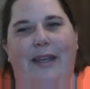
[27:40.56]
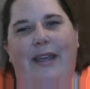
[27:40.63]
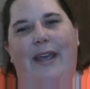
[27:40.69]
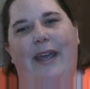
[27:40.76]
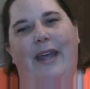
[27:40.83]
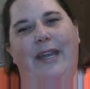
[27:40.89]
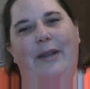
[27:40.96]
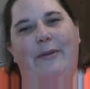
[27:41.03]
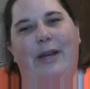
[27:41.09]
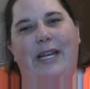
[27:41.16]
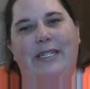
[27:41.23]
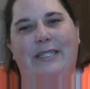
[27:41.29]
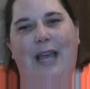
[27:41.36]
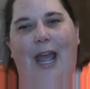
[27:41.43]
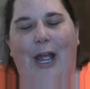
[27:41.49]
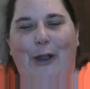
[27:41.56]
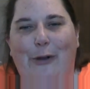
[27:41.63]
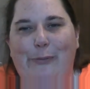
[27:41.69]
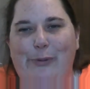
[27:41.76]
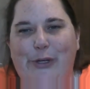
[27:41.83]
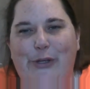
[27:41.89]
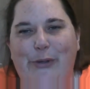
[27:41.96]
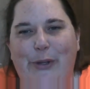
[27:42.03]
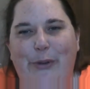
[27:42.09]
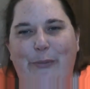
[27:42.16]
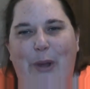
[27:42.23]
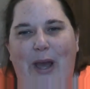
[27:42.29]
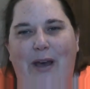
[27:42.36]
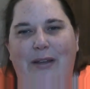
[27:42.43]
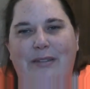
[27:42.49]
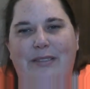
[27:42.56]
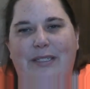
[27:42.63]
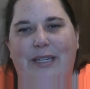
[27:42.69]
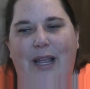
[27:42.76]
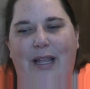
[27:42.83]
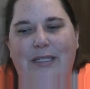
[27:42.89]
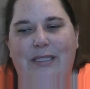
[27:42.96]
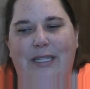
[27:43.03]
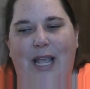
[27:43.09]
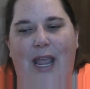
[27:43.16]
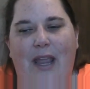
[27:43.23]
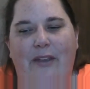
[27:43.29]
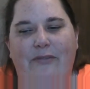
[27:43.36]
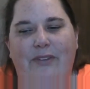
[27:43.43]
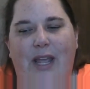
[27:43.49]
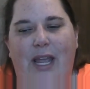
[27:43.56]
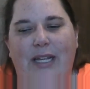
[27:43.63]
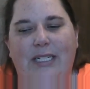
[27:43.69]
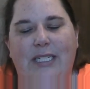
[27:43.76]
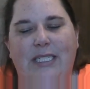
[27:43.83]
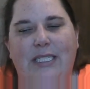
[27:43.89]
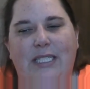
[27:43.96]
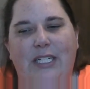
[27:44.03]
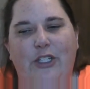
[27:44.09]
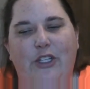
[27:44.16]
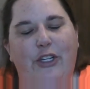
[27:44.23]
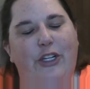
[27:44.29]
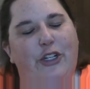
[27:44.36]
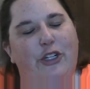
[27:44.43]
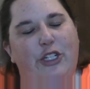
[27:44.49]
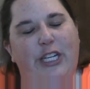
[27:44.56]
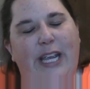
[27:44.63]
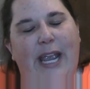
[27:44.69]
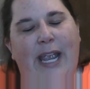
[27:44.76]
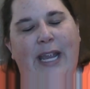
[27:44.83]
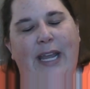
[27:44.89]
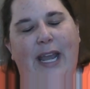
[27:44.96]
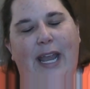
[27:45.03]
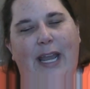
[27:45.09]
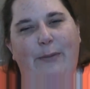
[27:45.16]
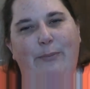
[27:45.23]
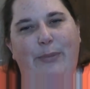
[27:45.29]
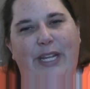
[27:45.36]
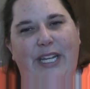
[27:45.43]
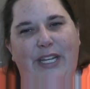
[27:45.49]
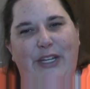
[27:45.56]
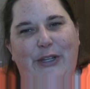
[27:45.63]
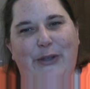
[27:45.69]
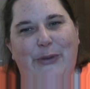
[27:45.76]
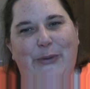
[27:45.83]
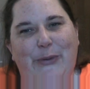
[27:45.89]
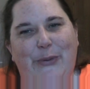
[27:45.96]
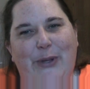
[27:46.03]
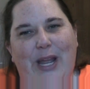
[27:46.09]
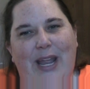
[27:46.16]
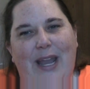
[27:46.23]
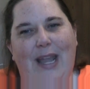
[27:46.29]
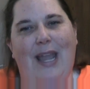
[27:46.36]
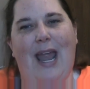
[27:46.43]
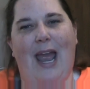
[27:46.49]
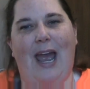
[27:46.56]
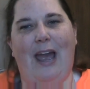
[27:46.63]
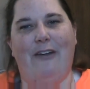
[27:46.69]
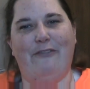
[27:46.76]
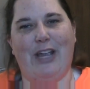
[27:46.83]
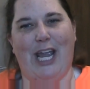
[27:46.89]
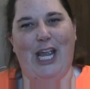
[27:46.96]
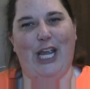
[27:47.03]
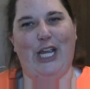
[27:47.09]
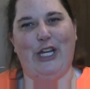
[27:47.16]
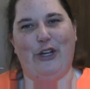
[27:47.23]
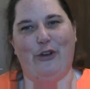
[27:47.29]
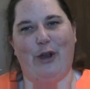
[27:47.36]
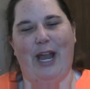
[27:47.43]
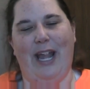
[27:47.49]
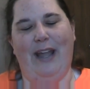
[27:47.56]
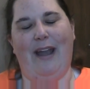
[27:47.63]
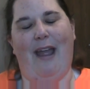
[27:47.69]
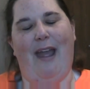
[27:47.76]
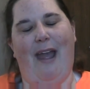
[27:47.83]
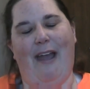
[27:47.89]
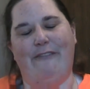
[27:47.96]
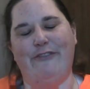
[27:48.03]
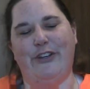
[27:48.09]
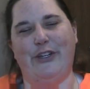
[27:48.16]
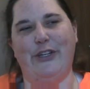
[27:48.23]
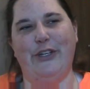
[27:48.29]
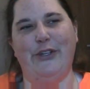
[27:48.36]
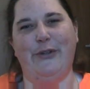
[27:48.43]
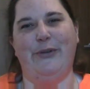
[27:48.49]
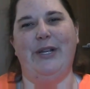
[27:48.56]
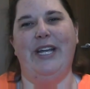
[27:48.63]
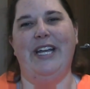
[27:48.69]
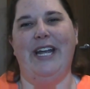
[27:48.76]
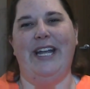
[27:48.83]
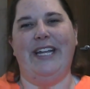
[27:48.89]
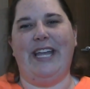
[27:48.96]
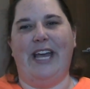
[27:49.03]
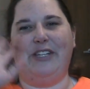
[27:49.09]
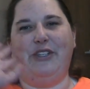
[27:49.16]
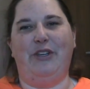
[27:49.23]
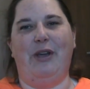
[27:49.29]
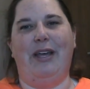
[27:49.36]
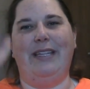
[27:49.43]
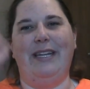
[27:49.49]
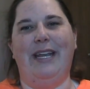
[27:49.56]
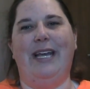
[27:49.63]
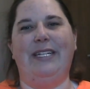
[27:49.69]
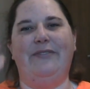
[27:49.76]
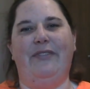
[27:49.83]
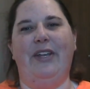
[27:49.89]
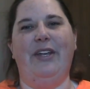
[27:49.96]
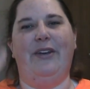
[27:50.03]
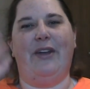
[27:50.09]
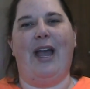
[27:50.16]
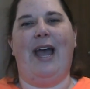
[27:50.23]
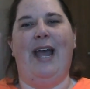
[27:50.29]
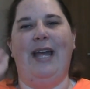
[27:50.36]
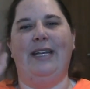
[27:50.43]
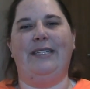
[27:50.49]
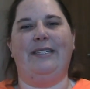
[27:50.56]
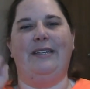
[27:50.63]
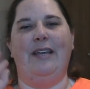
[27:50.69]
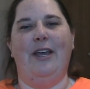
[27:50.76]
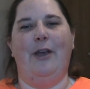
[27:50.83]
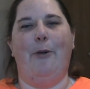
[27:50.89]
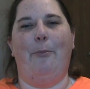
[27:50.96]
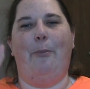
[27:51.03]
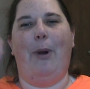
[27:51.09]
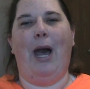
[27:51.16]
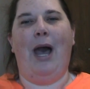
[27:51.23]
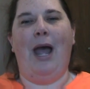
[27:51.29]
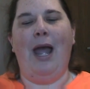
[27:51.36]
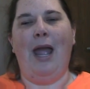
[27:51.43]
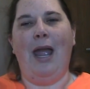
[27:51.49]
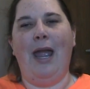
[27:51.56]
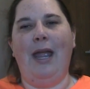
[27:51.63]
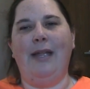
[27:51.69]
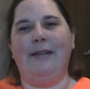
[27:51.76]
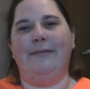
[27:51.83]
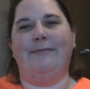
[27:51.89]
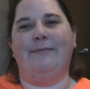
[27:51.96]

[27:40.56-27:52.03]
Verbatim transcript: Anyways, I hope you're doing well. Stay safe and continue to create and be you, and have a great afternoon. Catch you on the next video, guys. Bye.